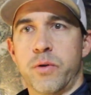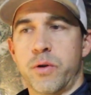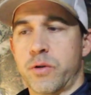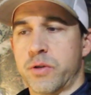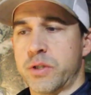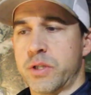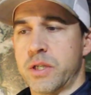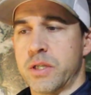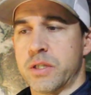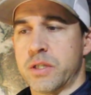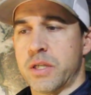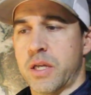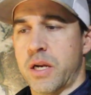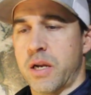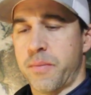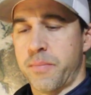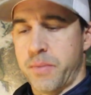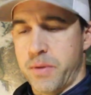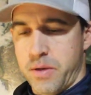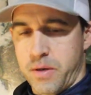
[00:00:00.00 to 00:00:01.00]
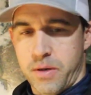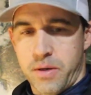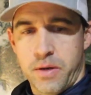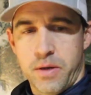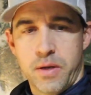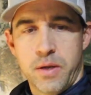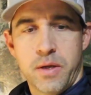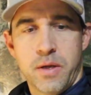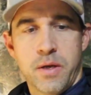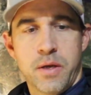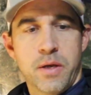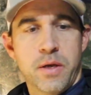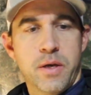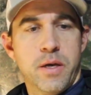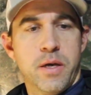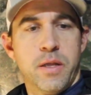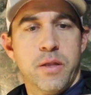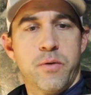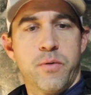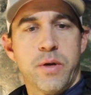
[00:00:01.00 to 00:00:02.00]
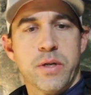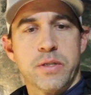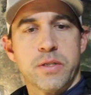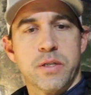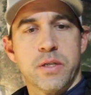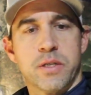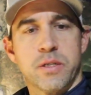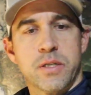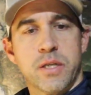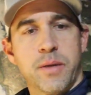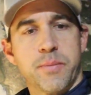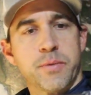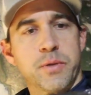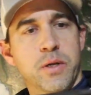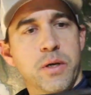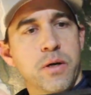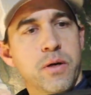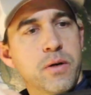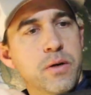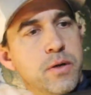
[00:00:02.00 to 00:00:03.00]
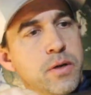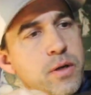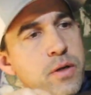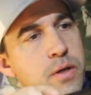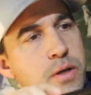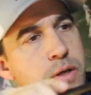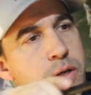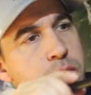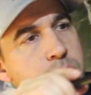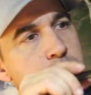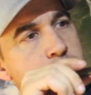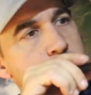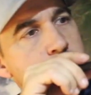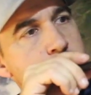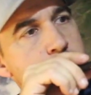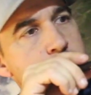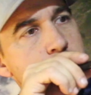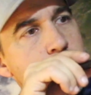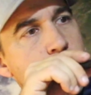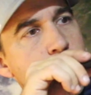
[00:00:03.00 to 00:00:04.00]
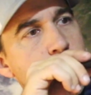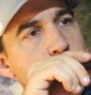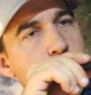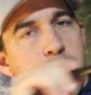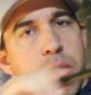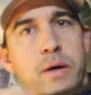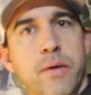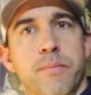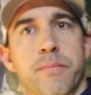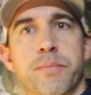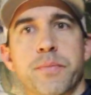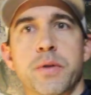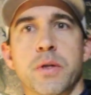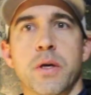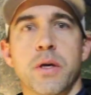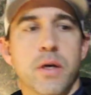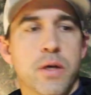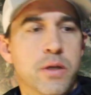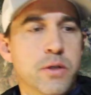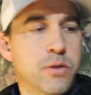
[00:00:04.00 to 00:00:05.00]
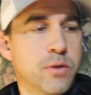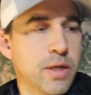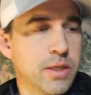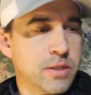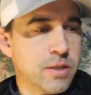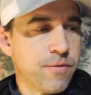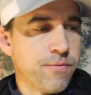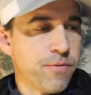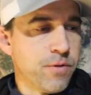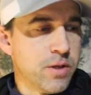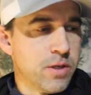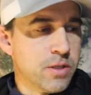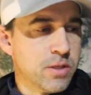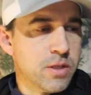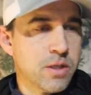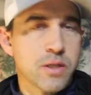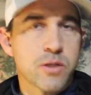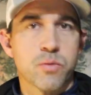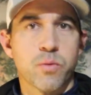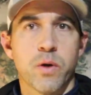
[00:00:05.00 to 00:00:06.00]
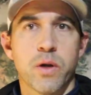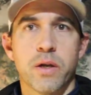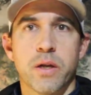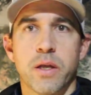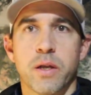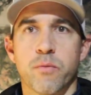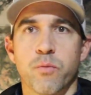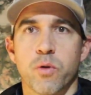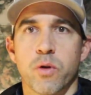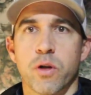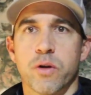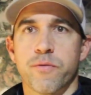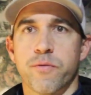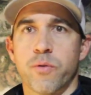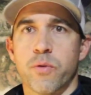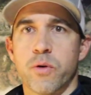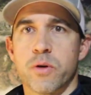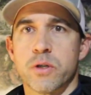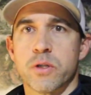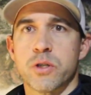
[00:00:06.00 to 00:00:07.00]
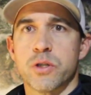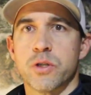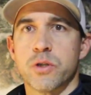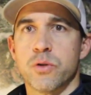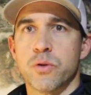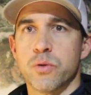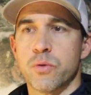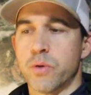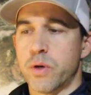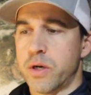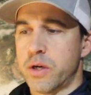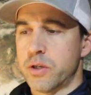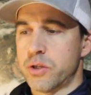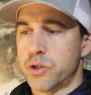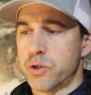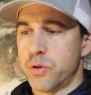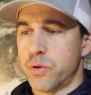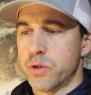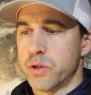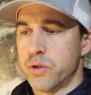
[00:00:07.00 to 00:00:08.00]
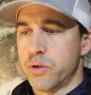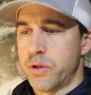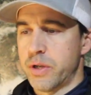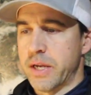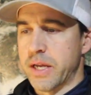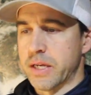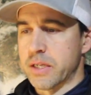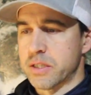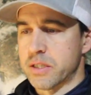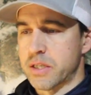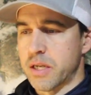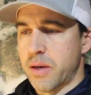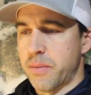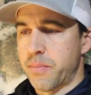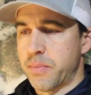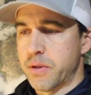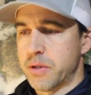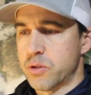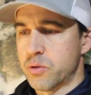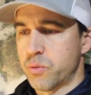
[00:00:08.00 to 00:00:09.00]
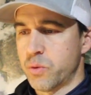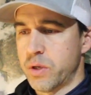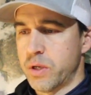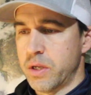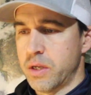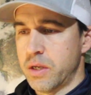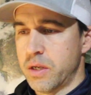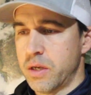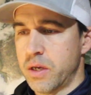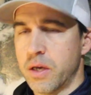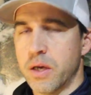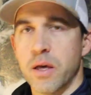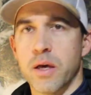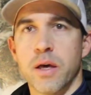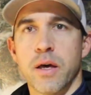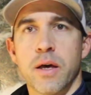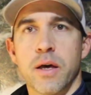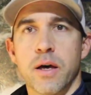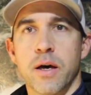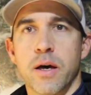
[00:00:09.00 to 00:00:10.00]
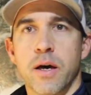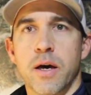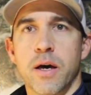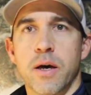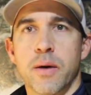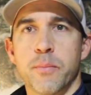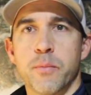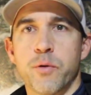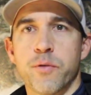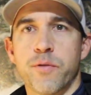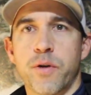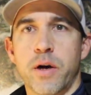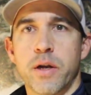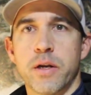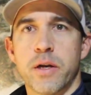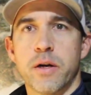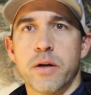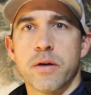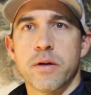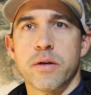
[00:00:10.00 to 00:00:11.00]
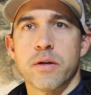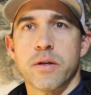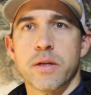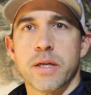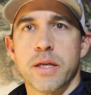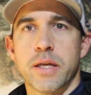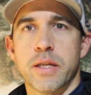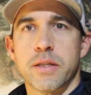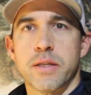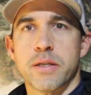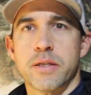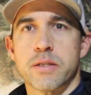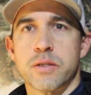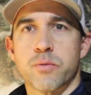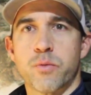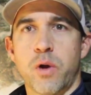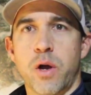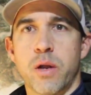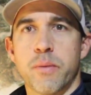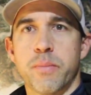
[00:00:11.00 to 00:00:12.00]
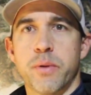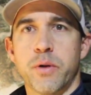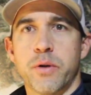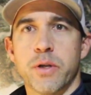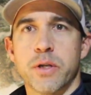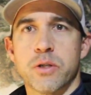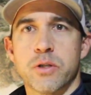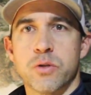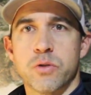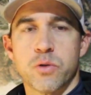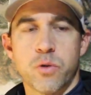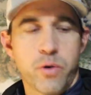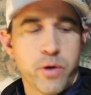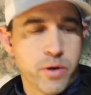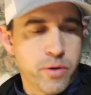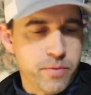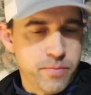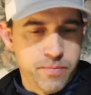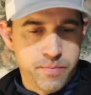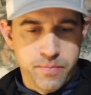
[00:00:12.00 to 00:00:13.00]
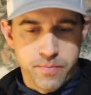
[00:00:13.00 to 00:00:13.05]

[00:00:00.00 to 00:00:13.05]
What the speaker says: seat set up and the rest of the steps here. So that's it for this one, and we'll look forward to showing you the next step as we move on here in this rod building tutorial.